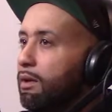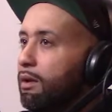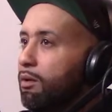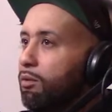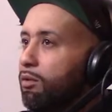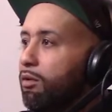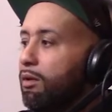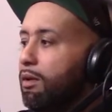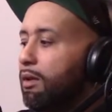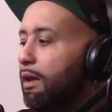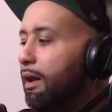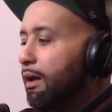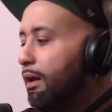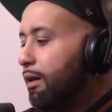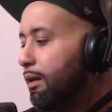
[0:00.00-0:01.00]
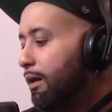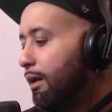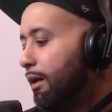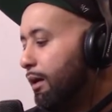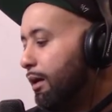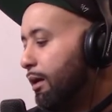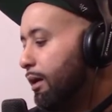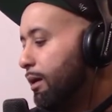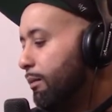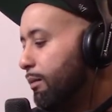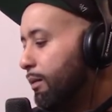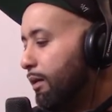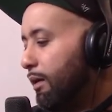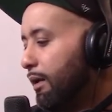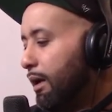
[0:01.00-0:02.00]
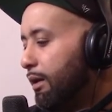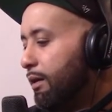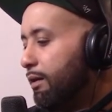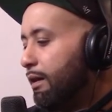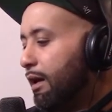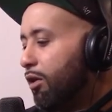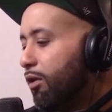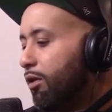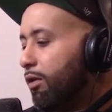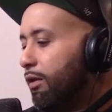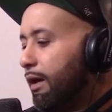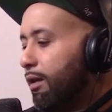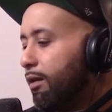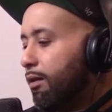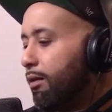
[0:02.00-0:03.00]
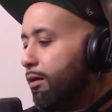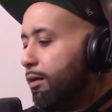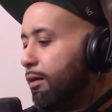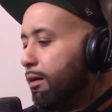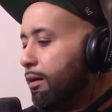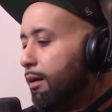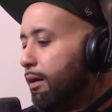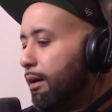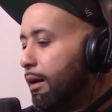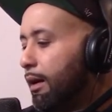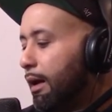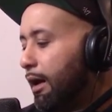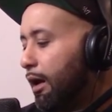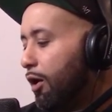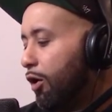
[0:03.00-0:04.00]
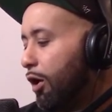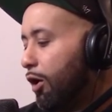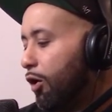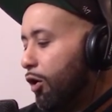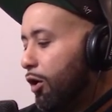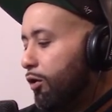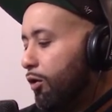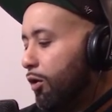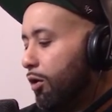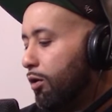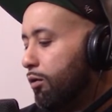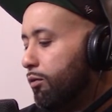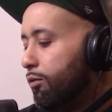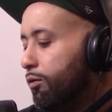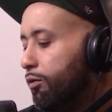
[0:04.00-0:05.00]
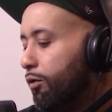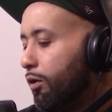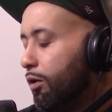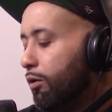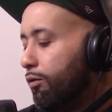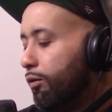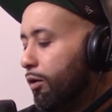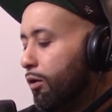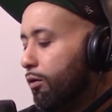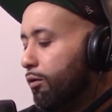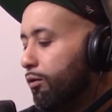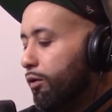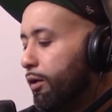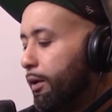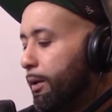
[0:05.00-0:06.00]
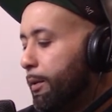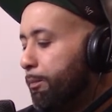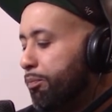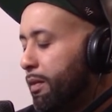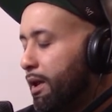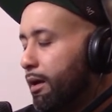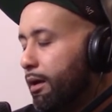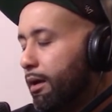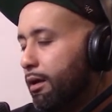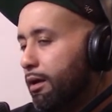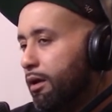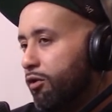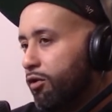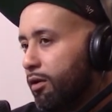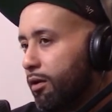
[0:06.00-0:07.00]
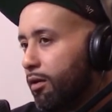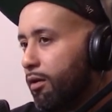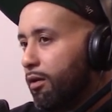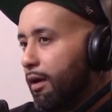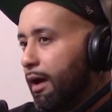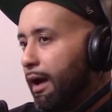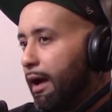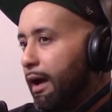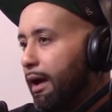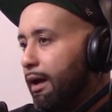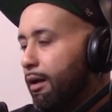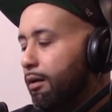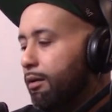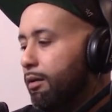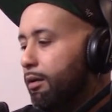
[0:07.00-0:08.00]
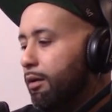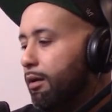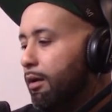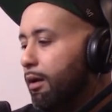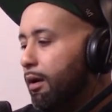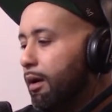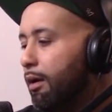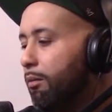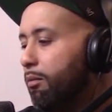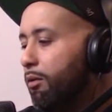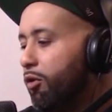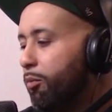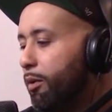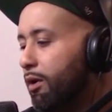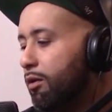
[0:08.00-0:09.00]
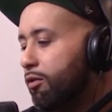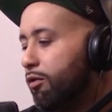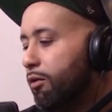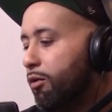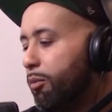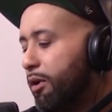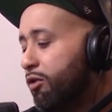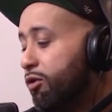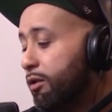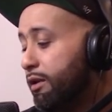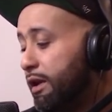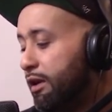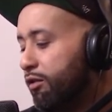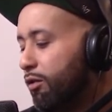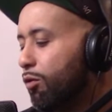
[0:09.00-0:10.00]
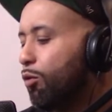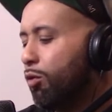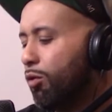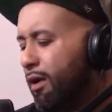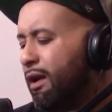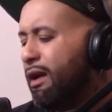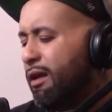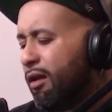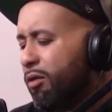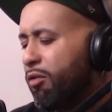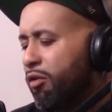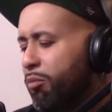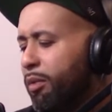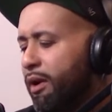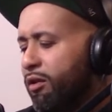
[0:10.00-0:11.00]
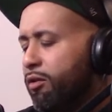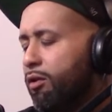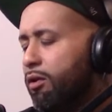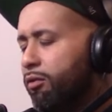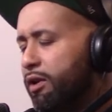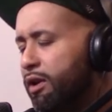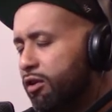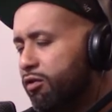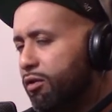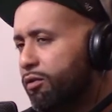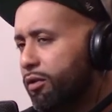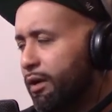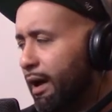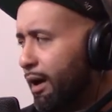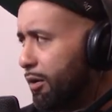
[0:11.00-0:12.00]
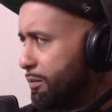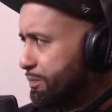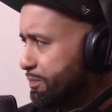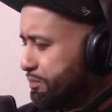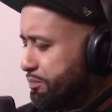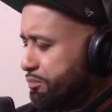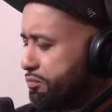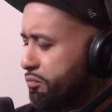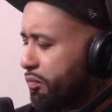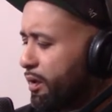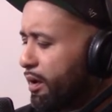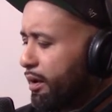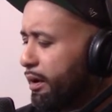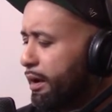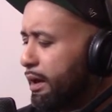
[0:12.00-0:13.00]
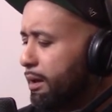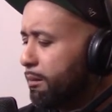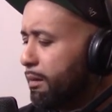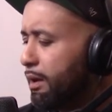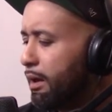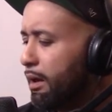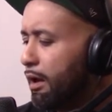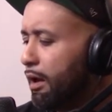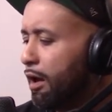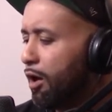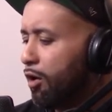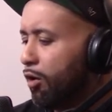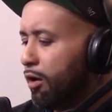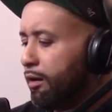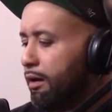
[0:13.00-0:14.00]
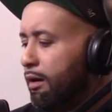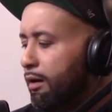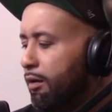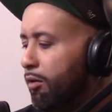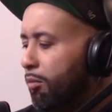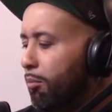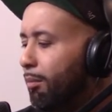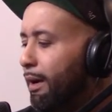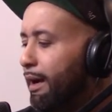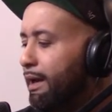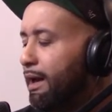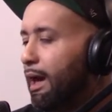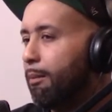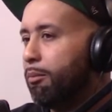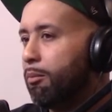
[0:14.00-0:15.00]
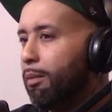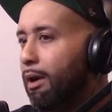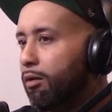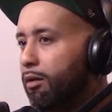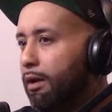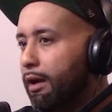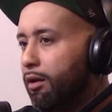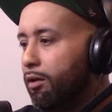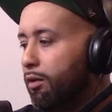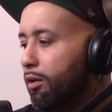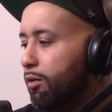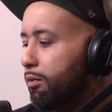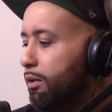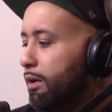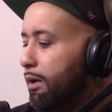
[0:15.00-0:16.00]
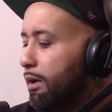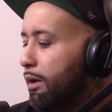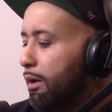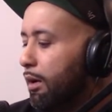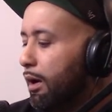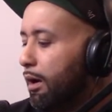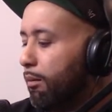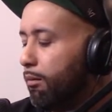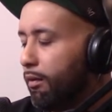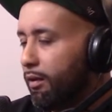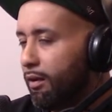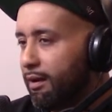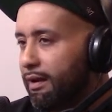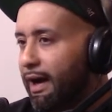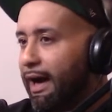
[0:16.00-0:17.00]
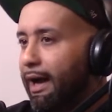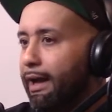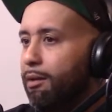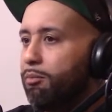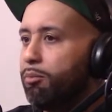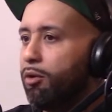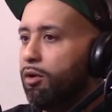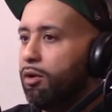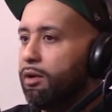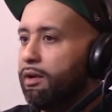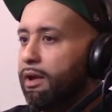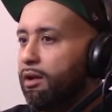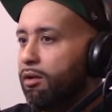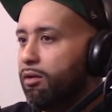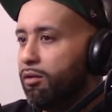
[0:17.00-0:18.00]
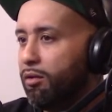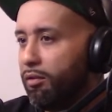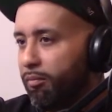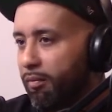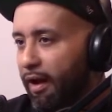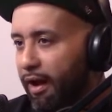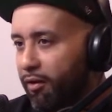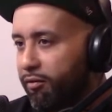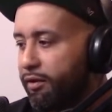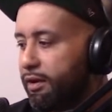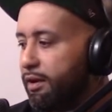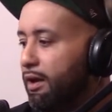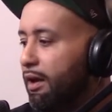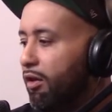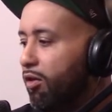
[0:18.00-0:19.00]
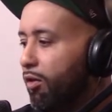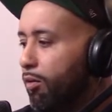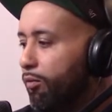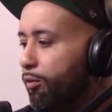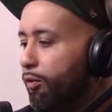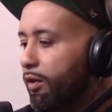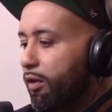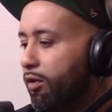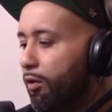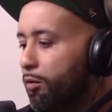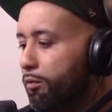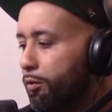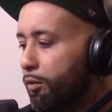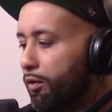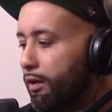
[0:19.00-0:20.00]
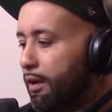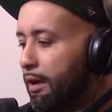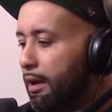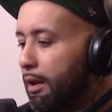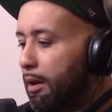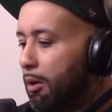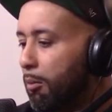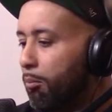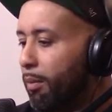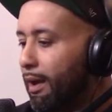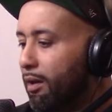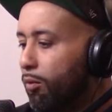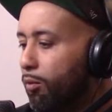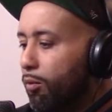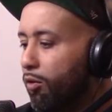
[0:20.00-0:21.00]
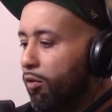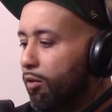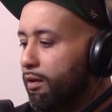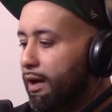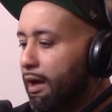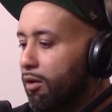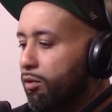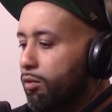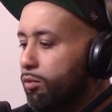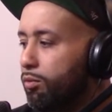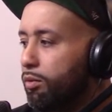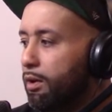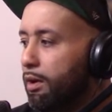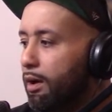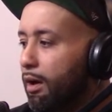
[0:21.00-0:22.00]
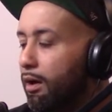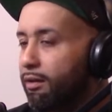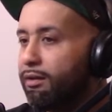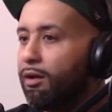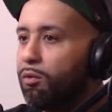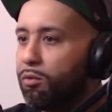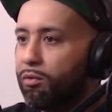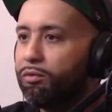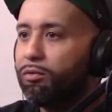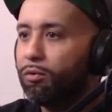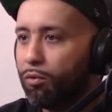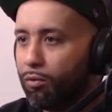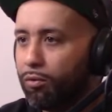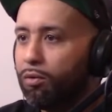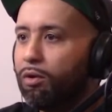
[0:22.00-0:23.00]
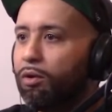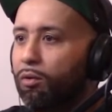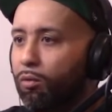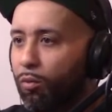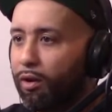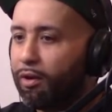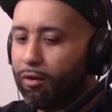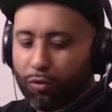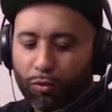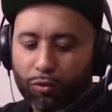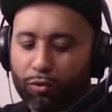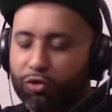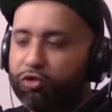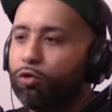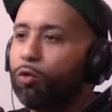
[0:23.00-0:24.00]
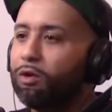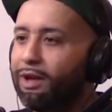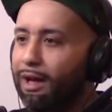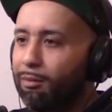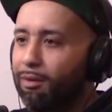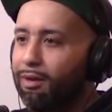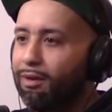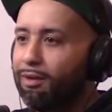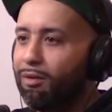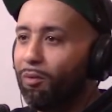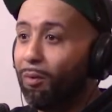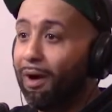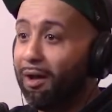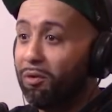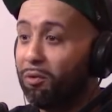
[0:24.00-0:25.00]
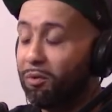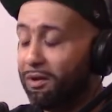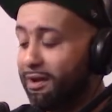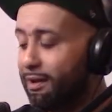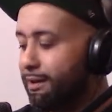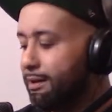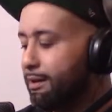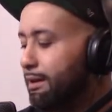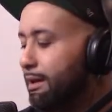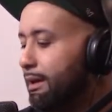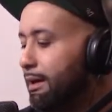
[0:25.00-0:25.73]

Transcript: I think also it's like, I, um, I think that's that's like a, a lot of of of religions and um, spiritual, spiritual teachings, or let's just base it on religion for now. Um, a lot is made up about like you know um, the dying part and heaven and so forth and so forth, but also trying to atone for what your your shortcomings while you're here.